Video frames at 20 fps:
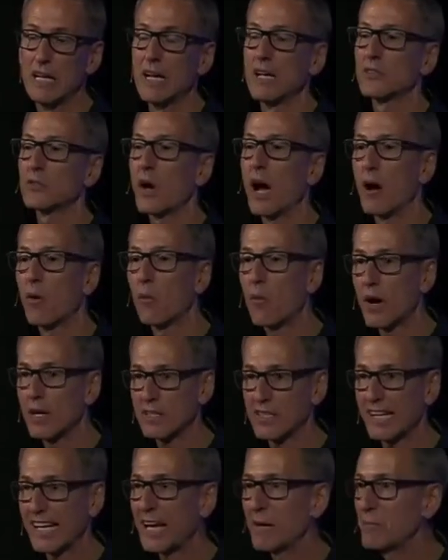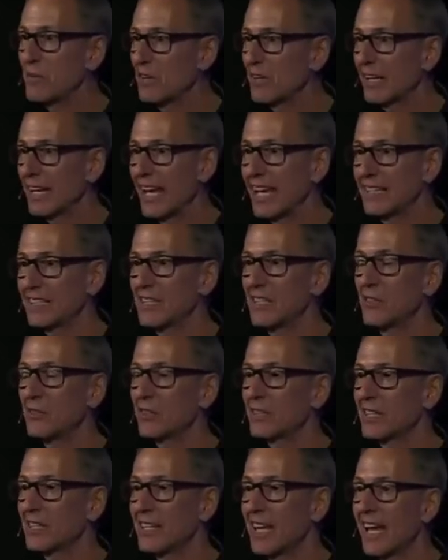So I want to communicate to you
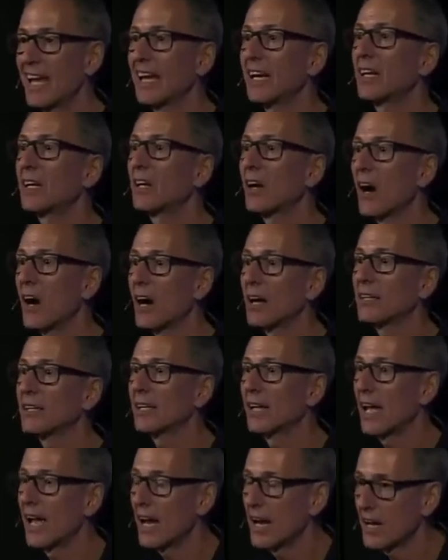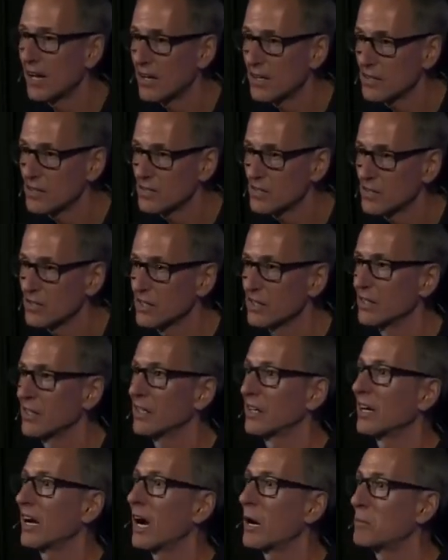today, God cares
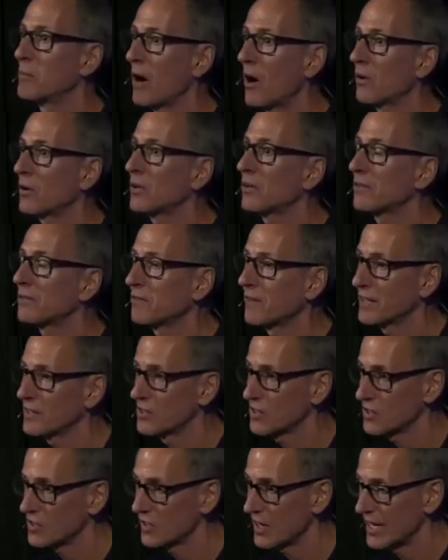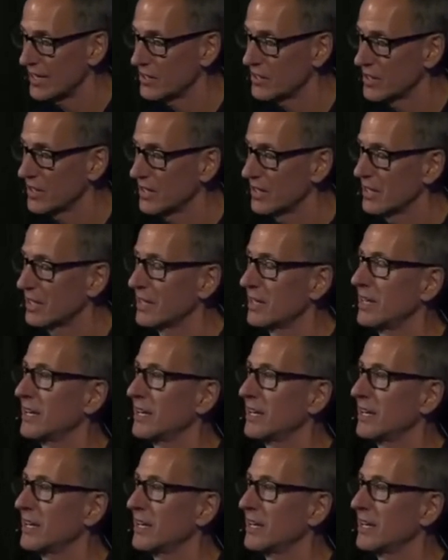about your frustration.